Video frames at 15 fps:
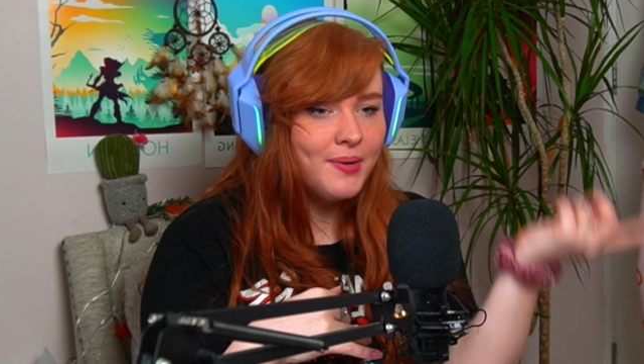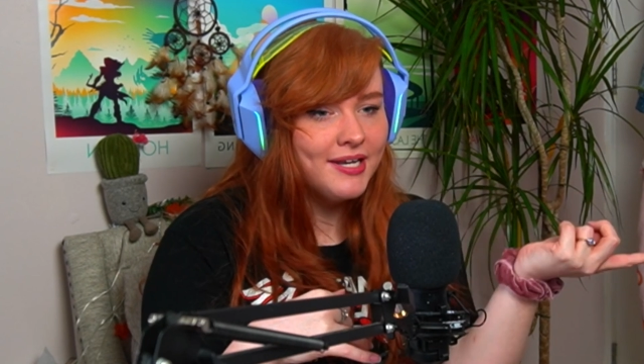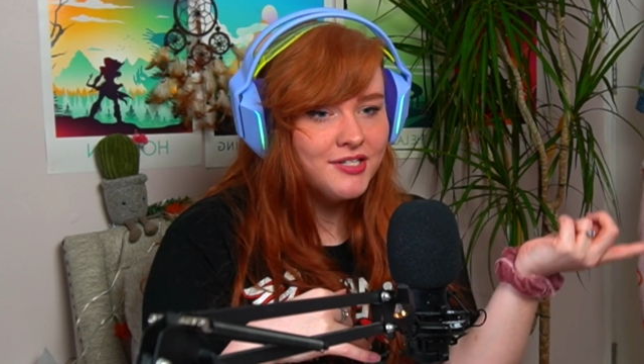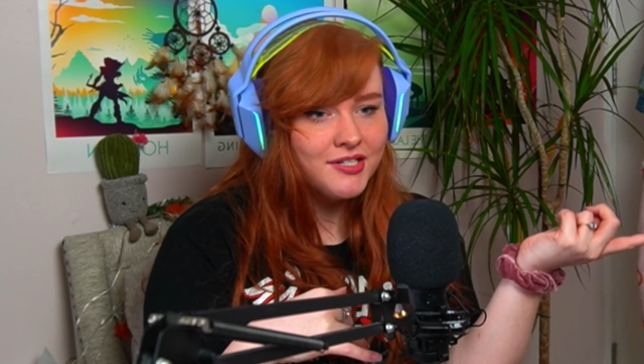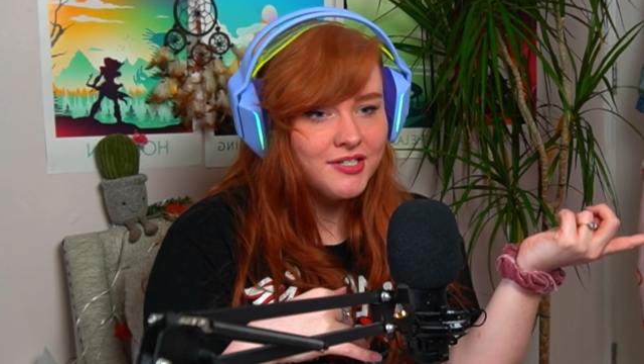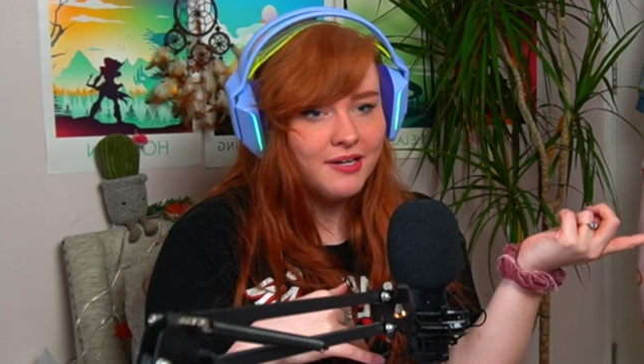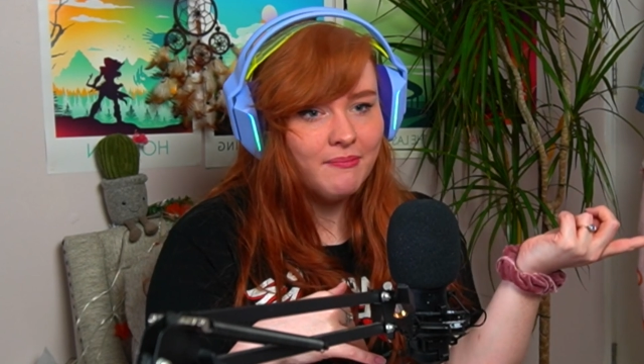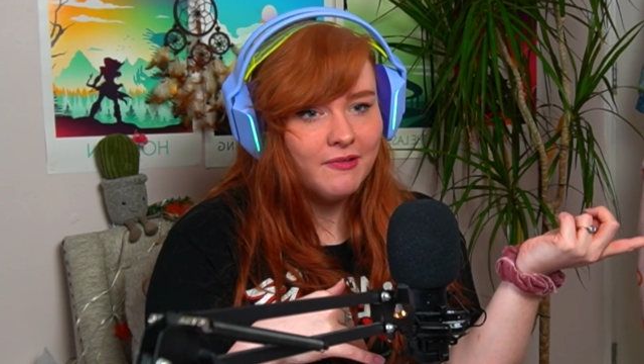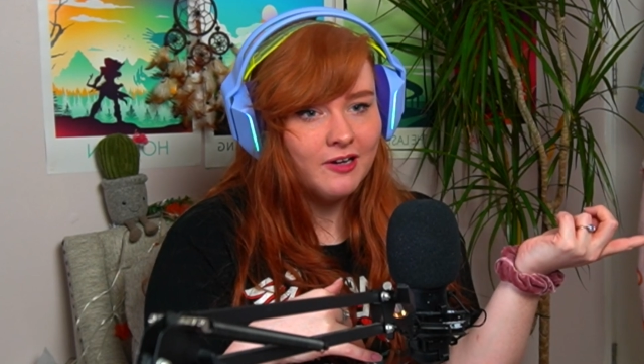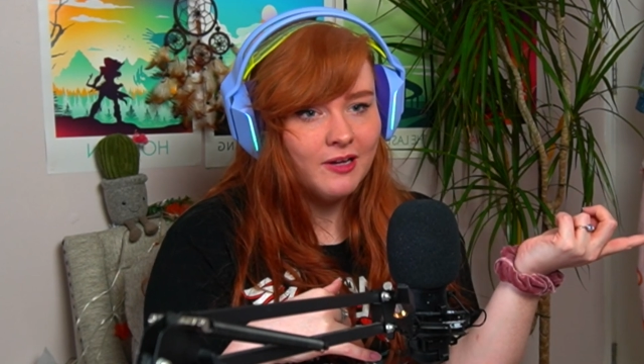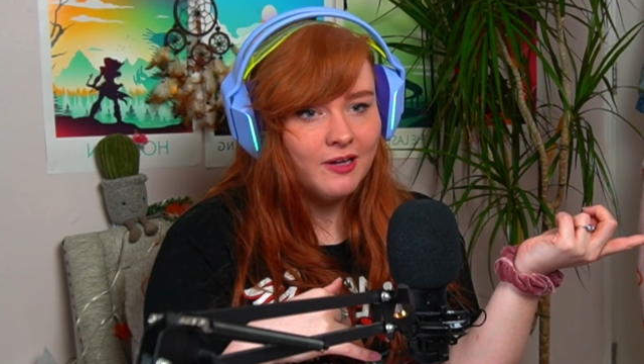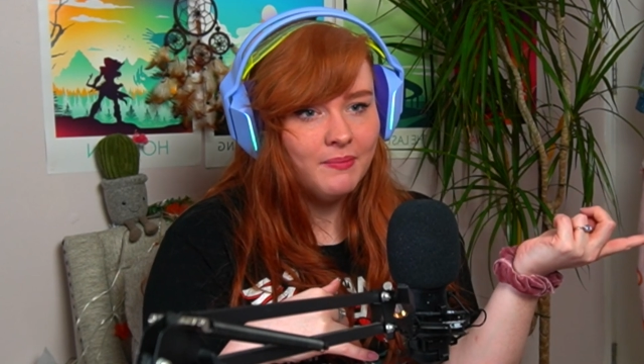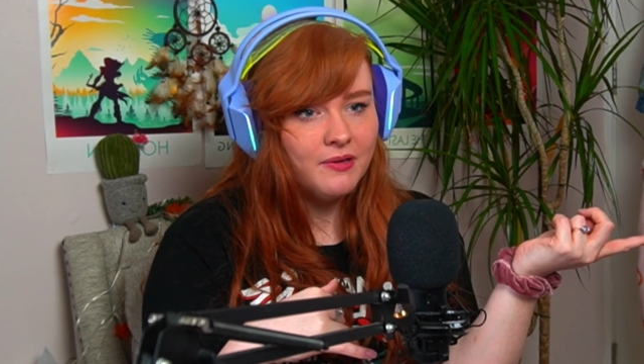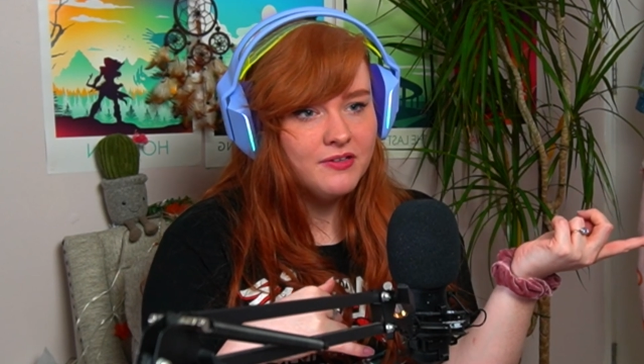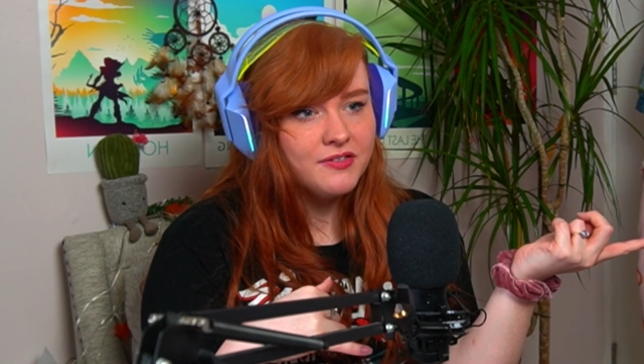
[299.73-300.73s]
Twitch and
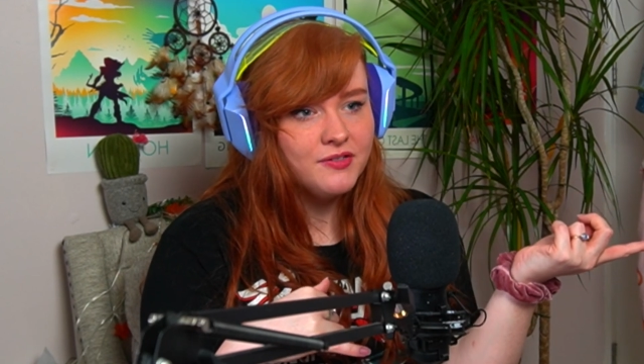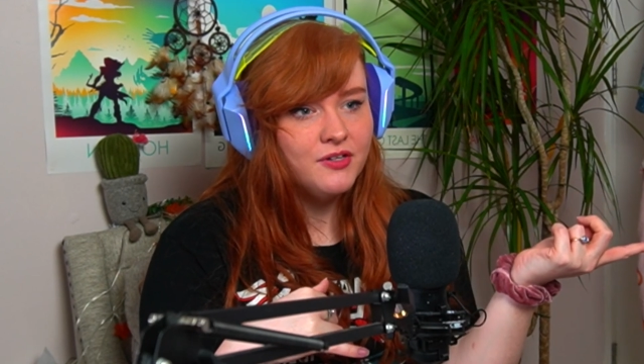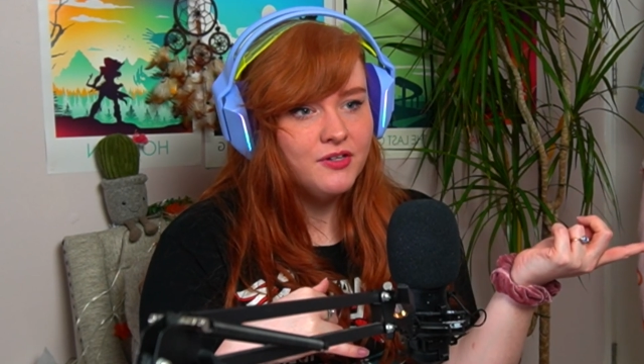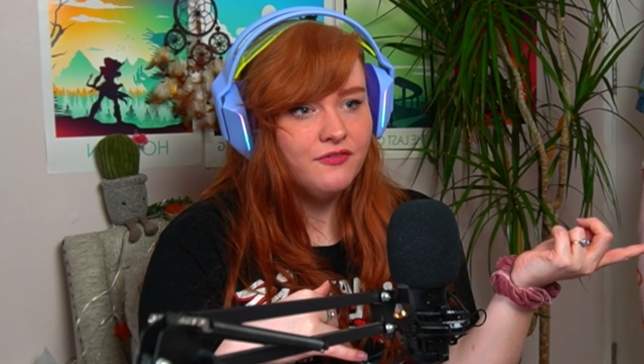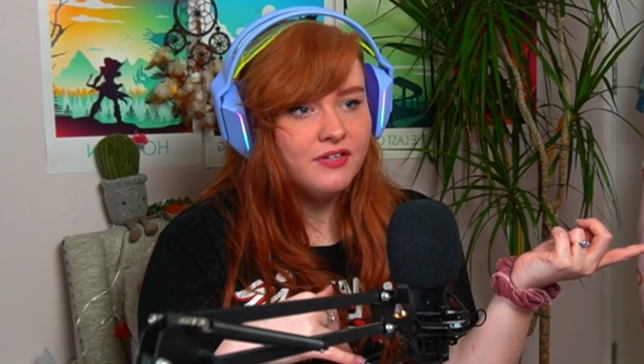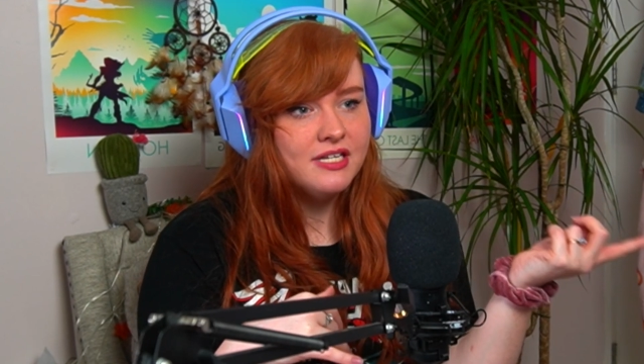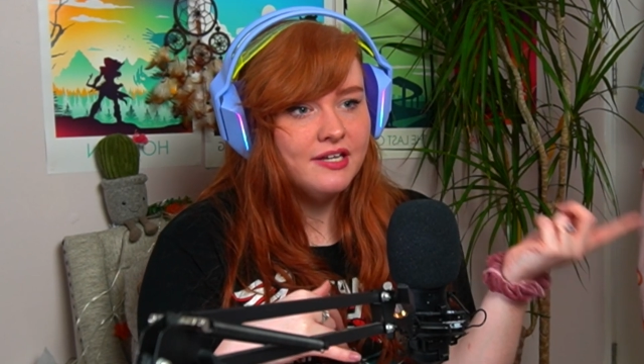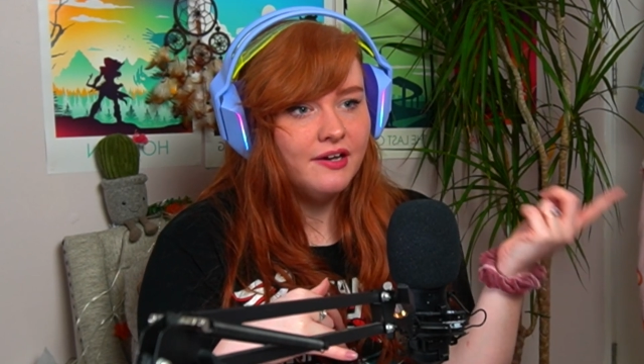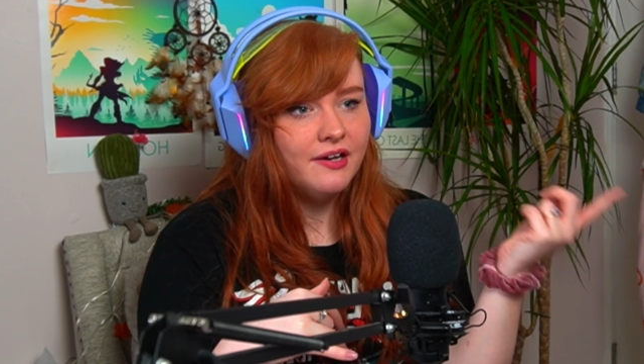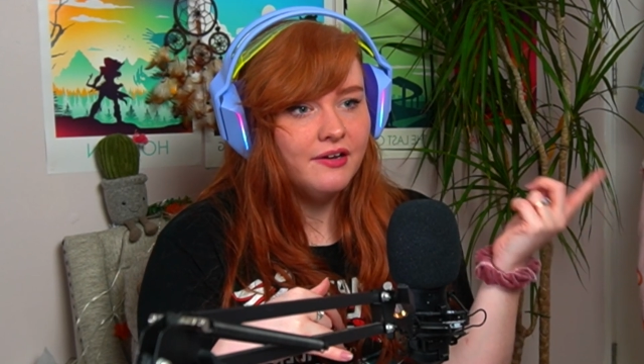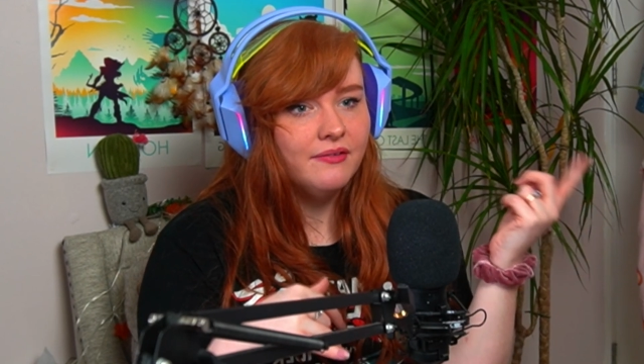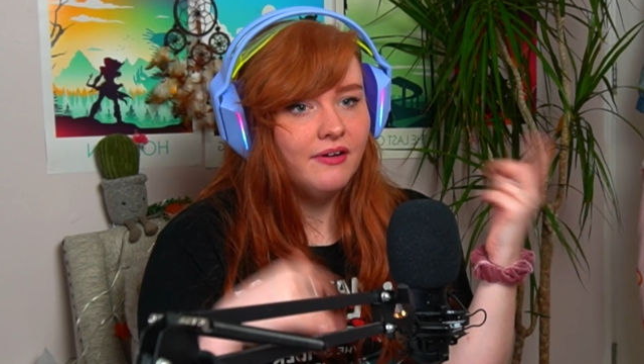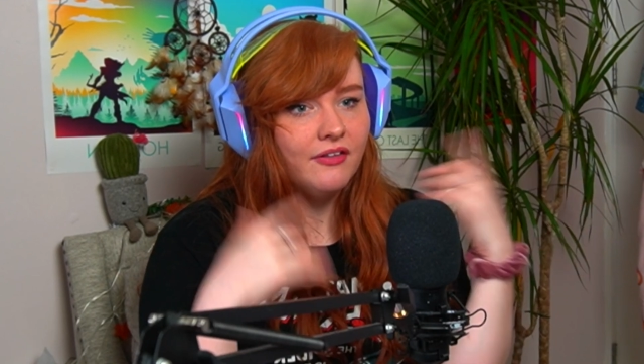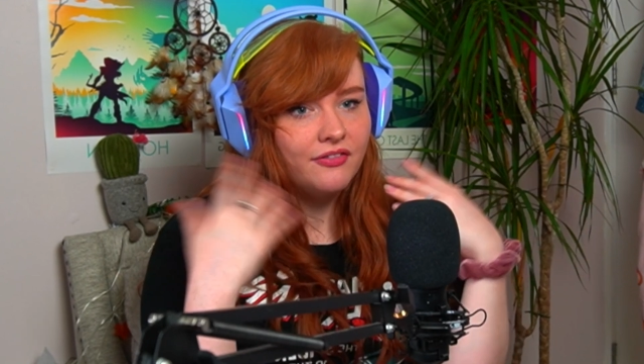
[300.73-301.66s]
when I post a new video